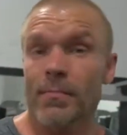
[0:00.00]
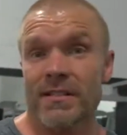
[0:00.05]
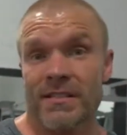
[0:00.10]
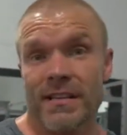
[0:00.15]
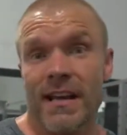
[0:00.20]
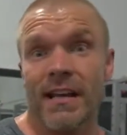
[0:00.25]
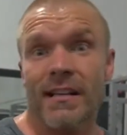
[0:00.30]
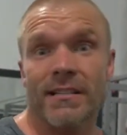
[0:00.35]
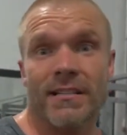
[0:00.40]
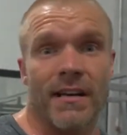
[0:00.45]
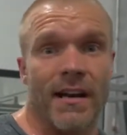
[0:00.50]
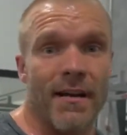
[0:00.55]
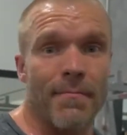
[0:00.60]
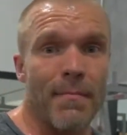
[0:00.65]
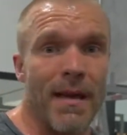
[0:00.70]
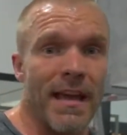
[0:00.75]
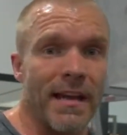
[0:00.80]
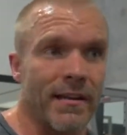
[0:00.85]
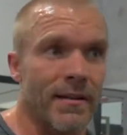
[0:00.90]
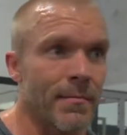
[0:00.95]
mistakes that I've
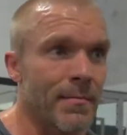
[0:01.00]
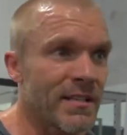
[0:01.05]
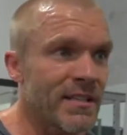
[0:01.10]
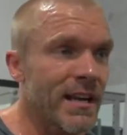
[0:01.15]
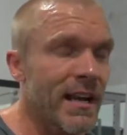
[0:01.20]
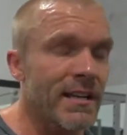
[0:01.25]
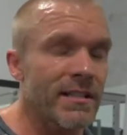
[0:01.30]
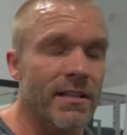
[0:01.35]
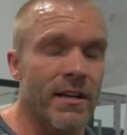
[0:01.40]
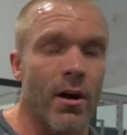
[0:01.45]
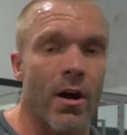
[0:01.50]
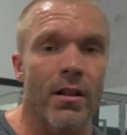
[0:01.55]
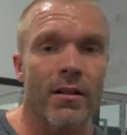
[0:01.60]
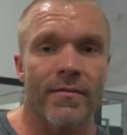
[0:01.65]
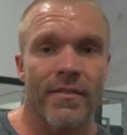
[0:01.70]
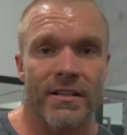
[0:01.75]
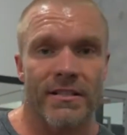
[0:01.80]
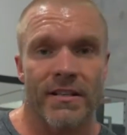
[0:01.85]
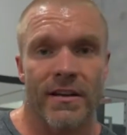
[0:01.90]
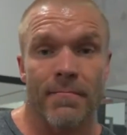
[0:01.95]
made, the mistakes that all
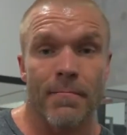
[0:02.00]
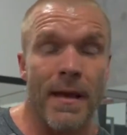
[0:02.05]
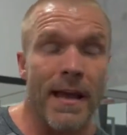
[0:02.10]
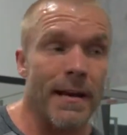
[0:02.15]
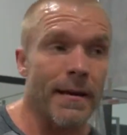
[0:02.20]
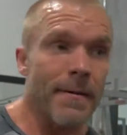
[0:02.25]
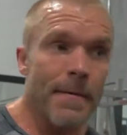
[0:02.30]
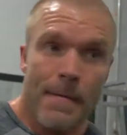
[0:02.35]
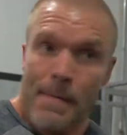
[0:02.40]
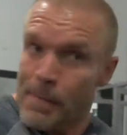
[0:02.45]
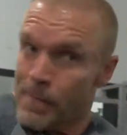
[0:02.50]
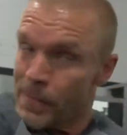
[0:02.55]
of us have made.